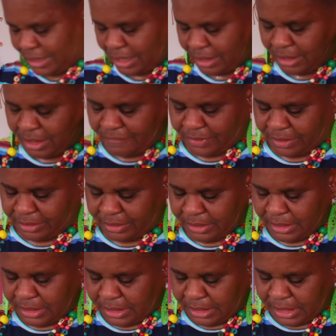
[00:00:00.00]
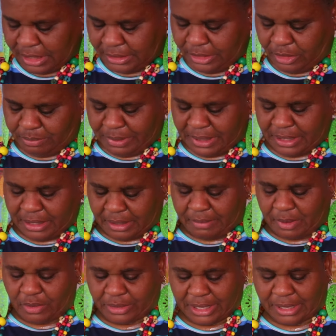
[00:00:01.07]
I cover a little bit up?
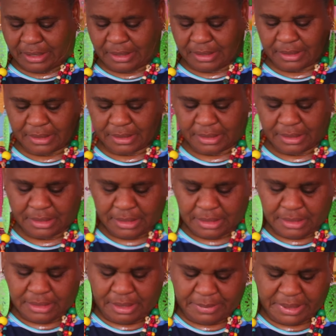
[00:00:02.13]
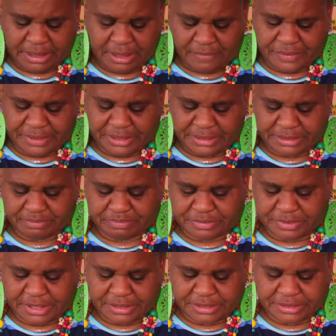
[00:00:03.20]
Okay. Let me cover this
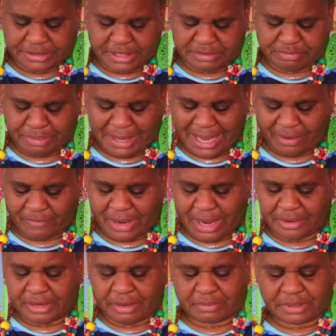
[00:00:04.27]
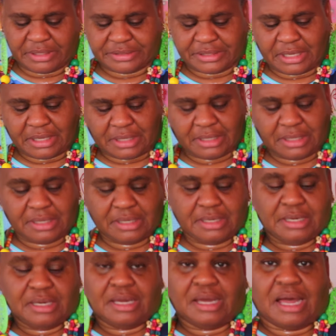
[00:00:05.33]
background up because
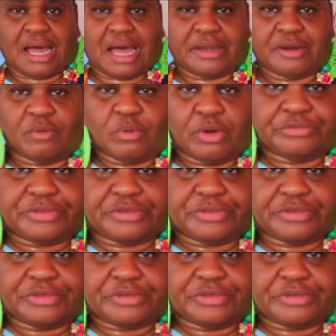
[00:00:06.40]
I don't want